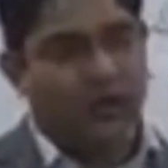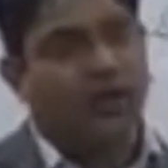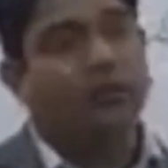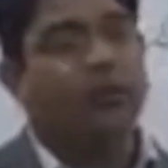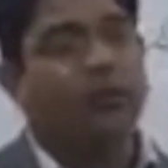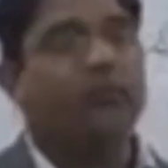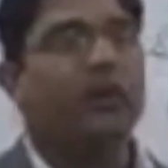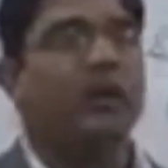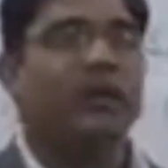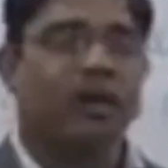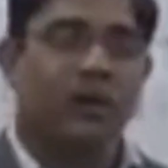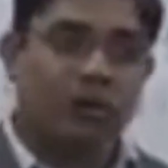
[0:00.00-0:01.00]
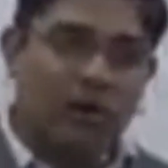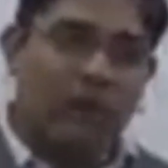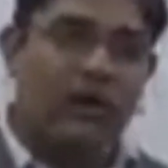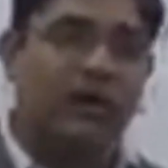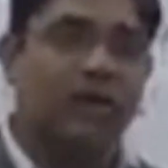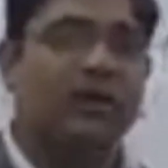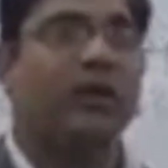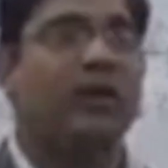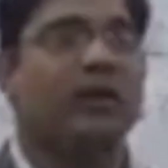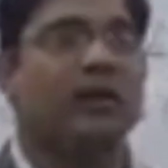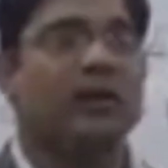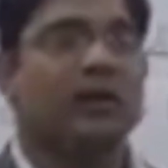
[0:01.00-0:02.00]
It means that they are already
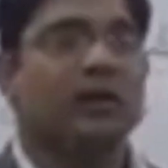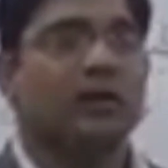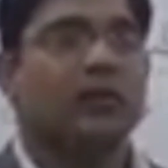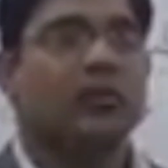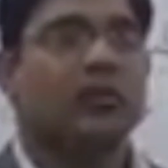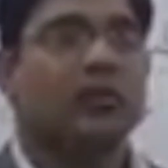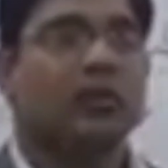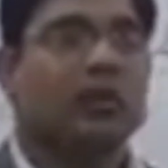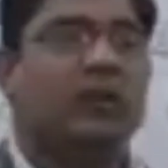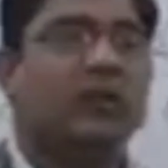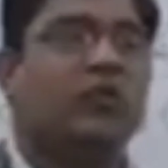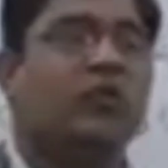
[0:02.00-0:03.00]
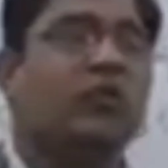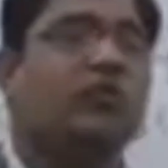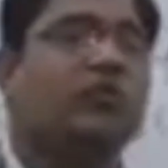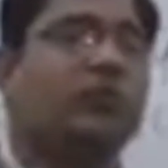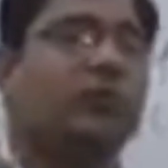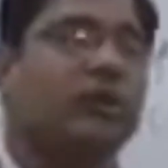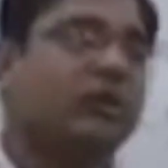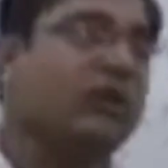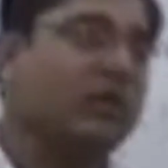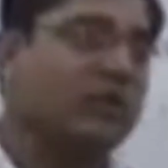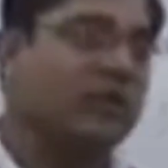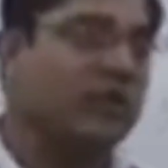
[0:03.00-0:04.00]
there. You, there, there is no special
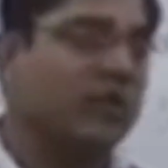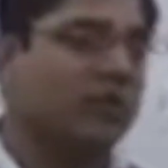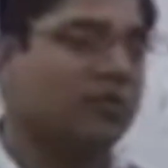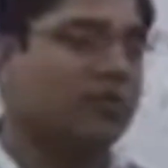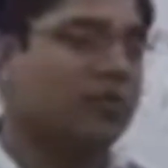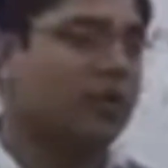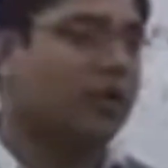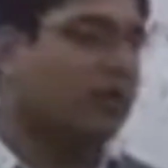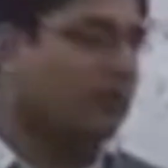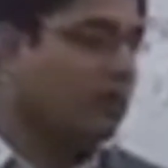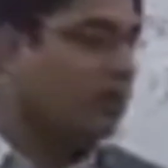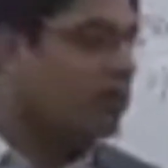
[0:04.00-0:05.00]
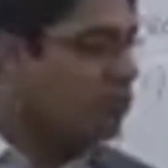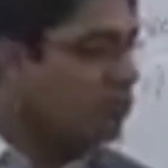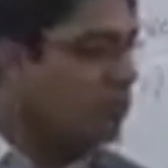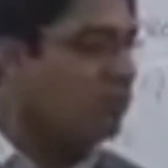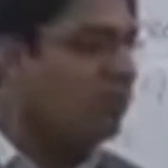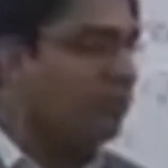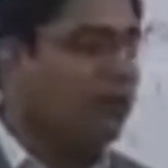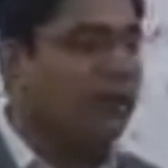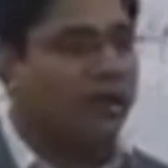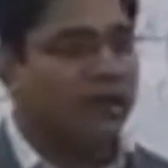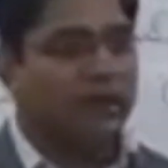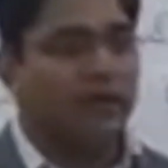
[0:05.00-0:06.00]
consideration that you don't feel
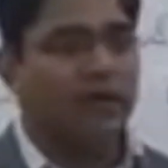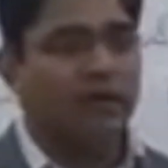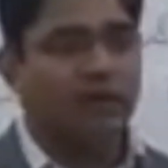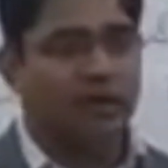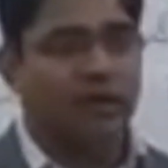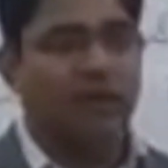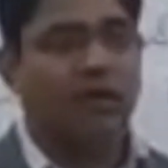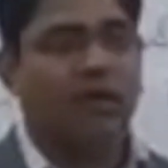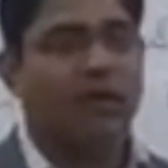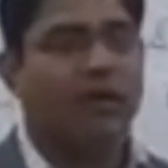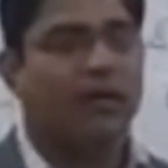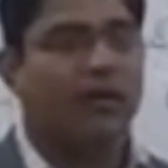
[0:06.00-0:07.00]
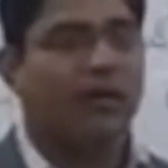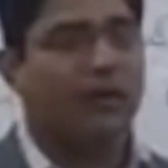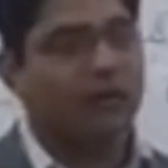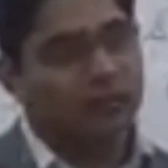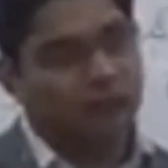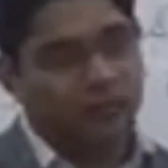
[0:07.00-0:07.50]
like that there are right and